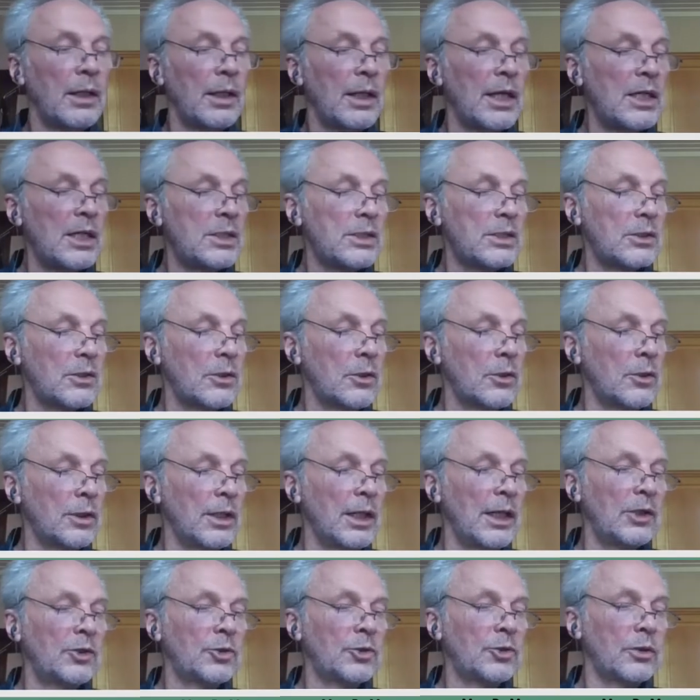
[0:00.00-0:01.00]
is
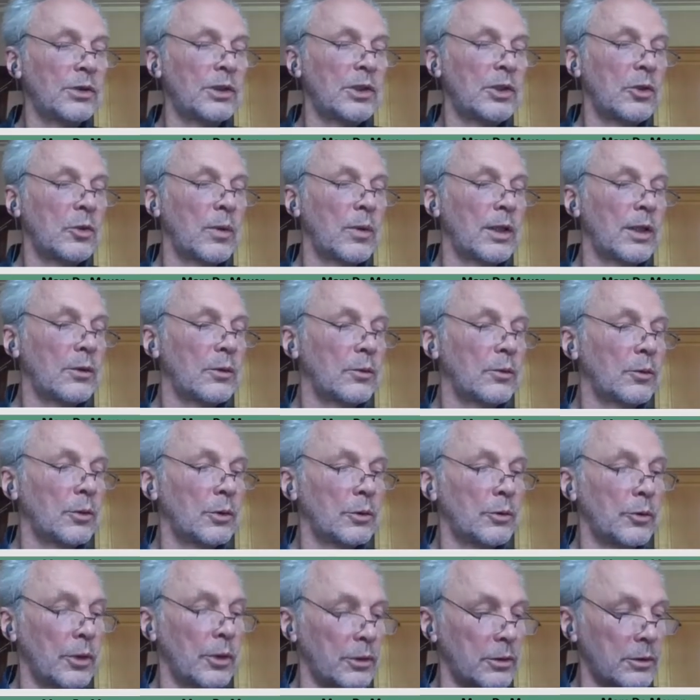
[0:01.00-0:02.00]
an exotic one
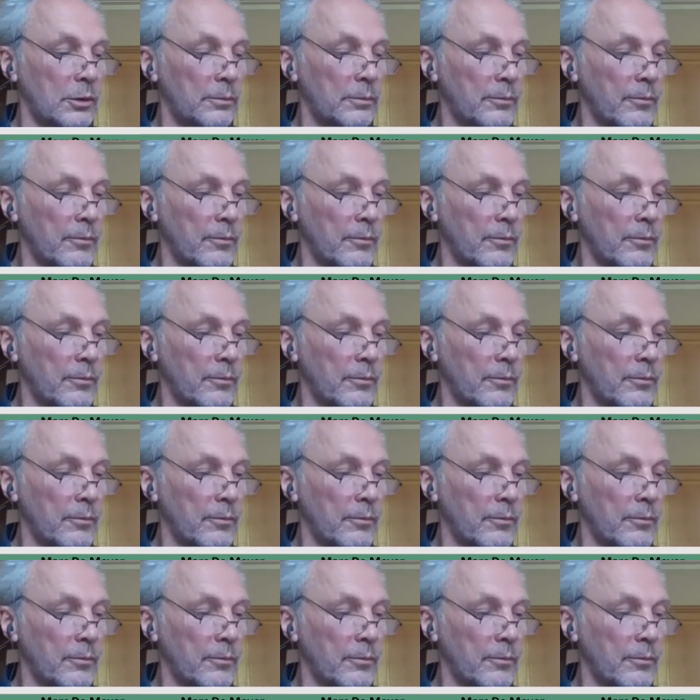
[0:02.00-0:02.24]
or not.